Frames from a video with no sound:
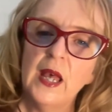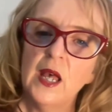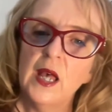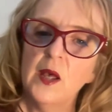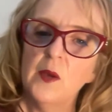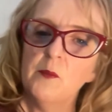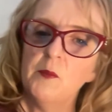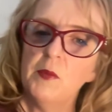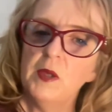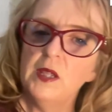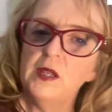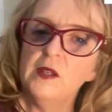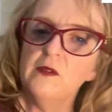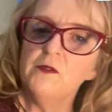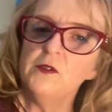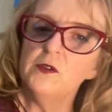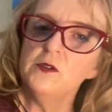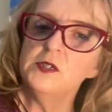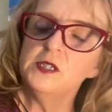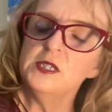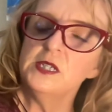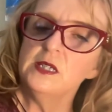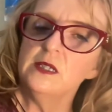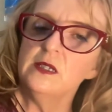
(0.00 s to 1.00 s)
but if you
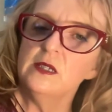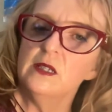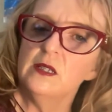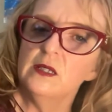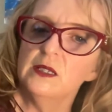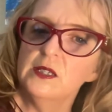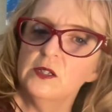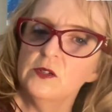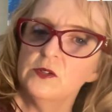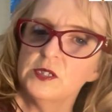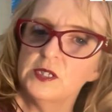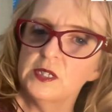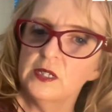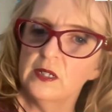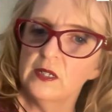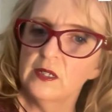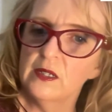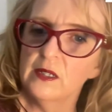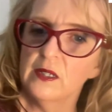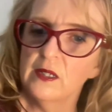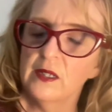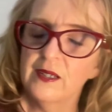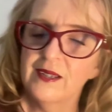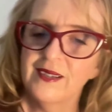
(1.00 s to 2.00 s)
see that there's a
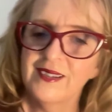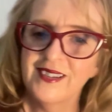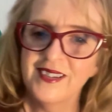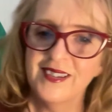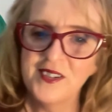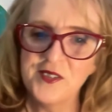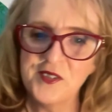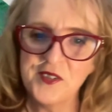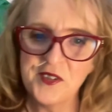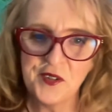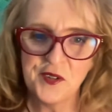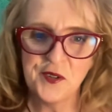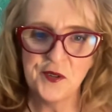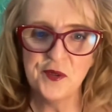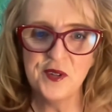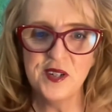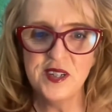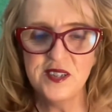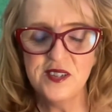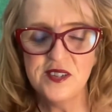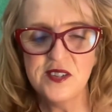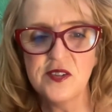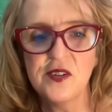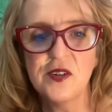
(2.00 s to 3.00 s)
green
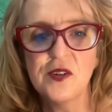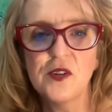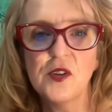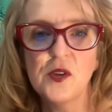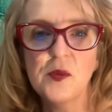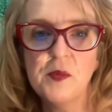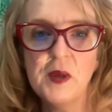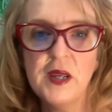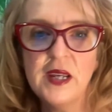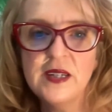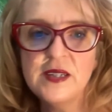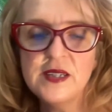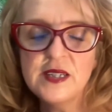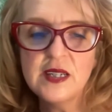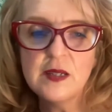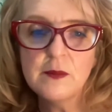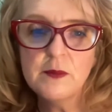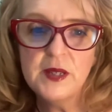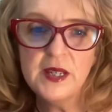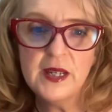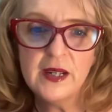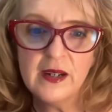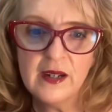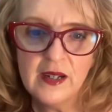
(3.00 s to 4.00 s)
circle painting
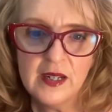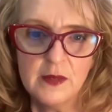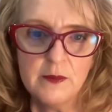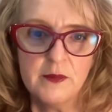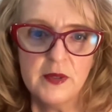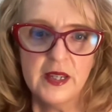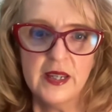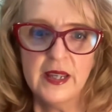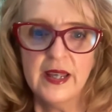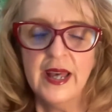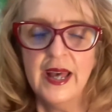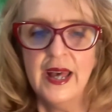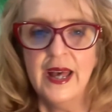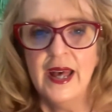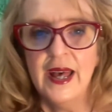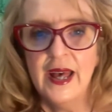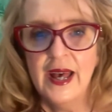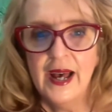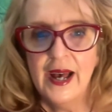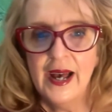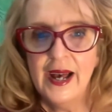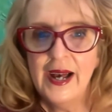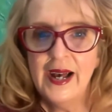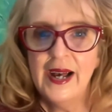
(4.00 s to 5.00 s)
behind me,
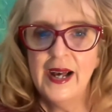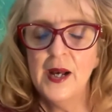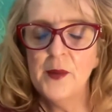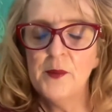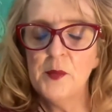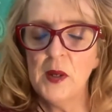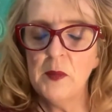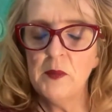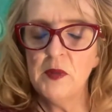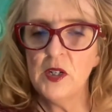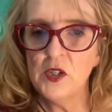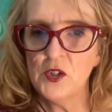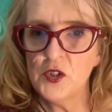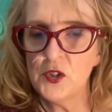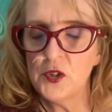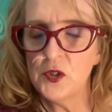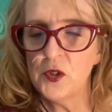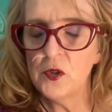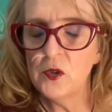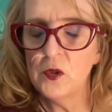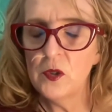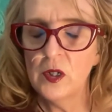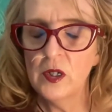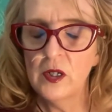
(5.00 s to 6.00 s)
I'm not
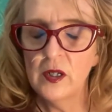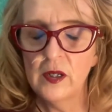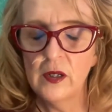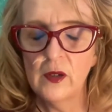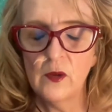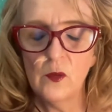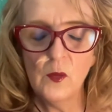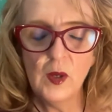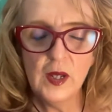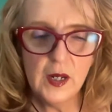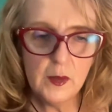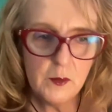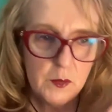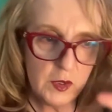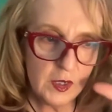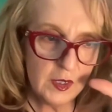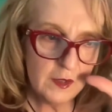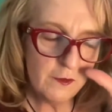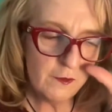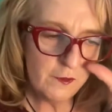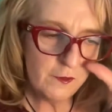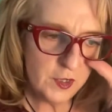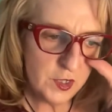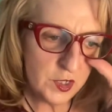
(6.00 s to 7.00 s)
sure when I'm going to
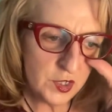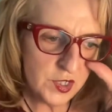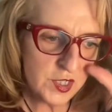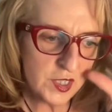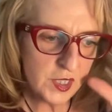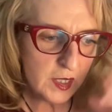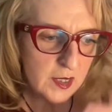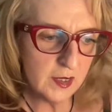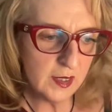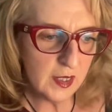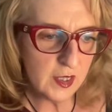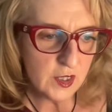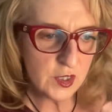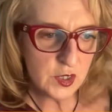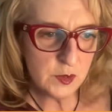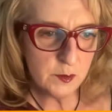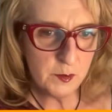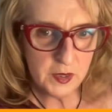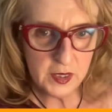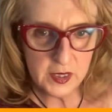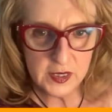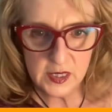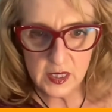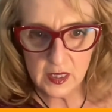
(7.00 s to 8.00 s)
finish the collection, but
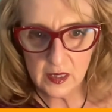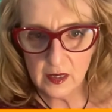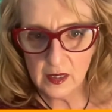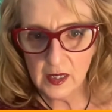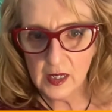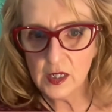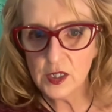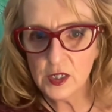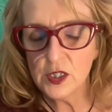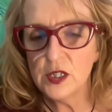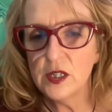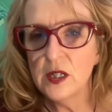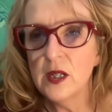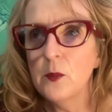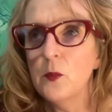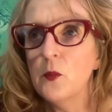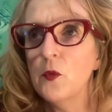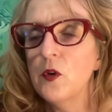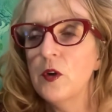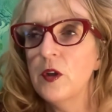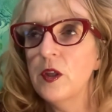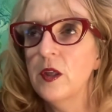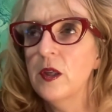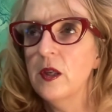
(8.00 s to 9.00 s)
it's a collection I'm
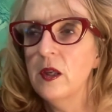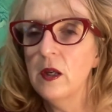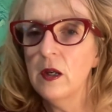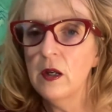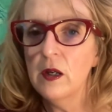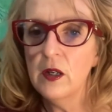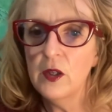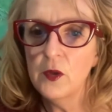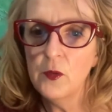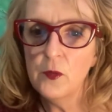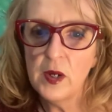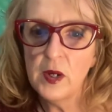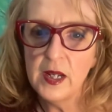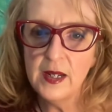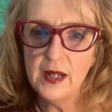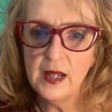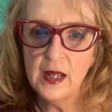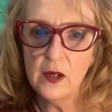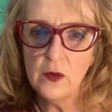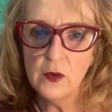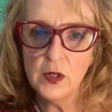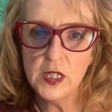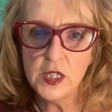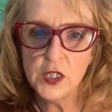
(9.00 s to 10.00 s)
working on right now,
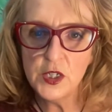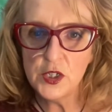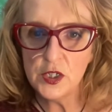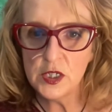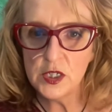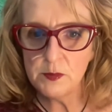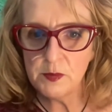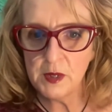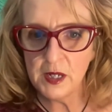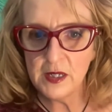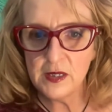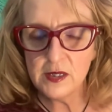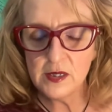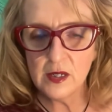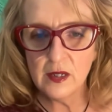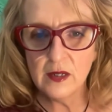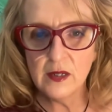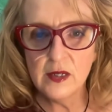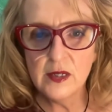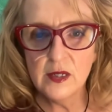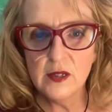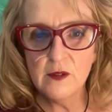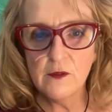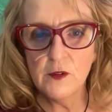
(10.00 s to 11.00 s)
and each is based on a
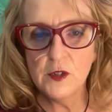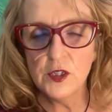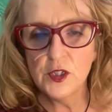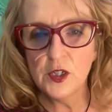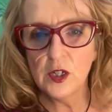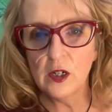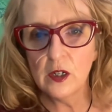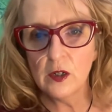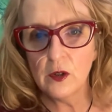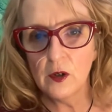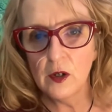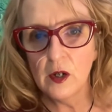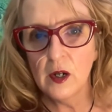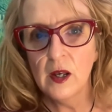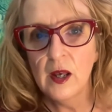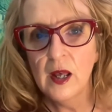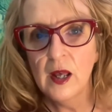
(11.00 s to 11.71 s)
different chakra.